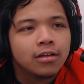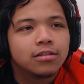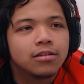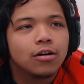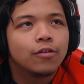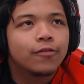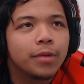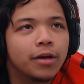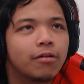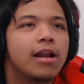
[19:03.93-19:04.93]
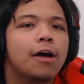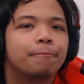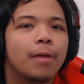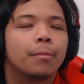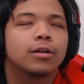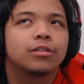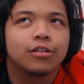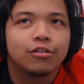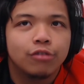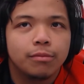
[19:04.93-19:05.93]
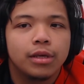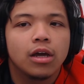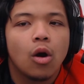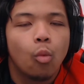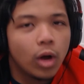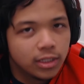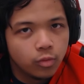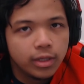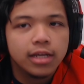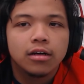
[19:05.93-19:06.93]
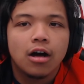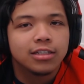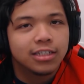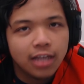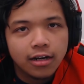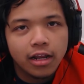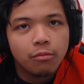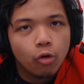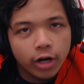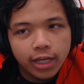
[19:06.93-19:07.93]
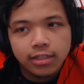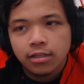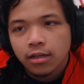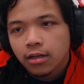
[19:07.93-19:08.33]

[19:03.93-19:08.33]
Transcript: so from here on out i'm gonna start streaming once a week on sunday mornings